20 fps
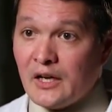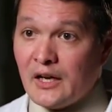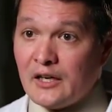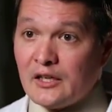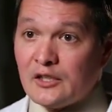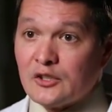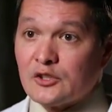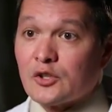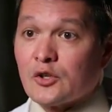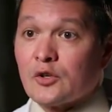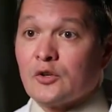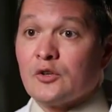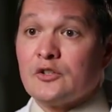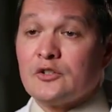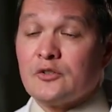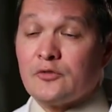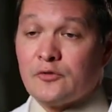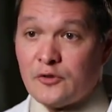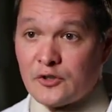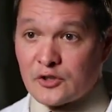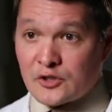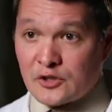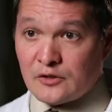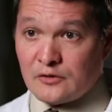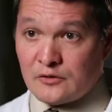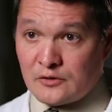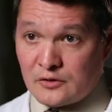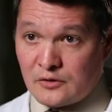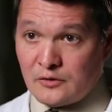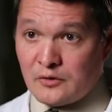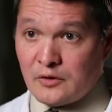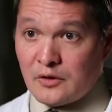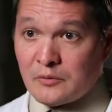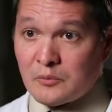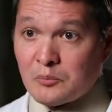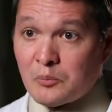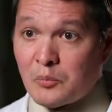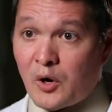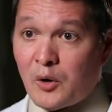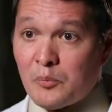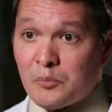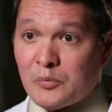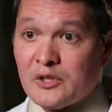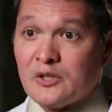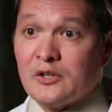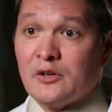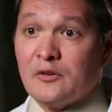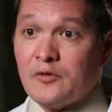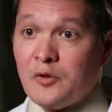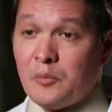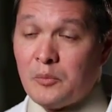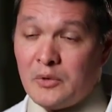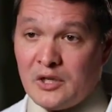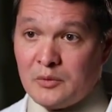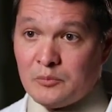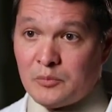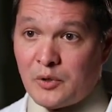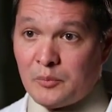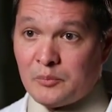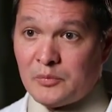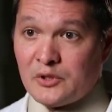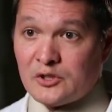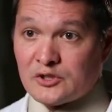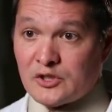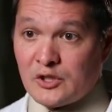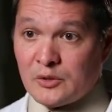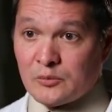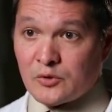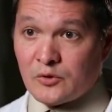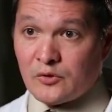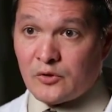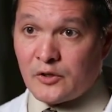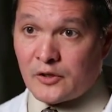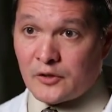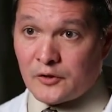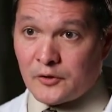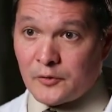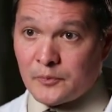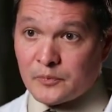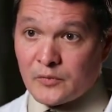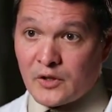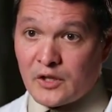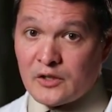and encourage efficient pumping of the main pumping chamber of the heart.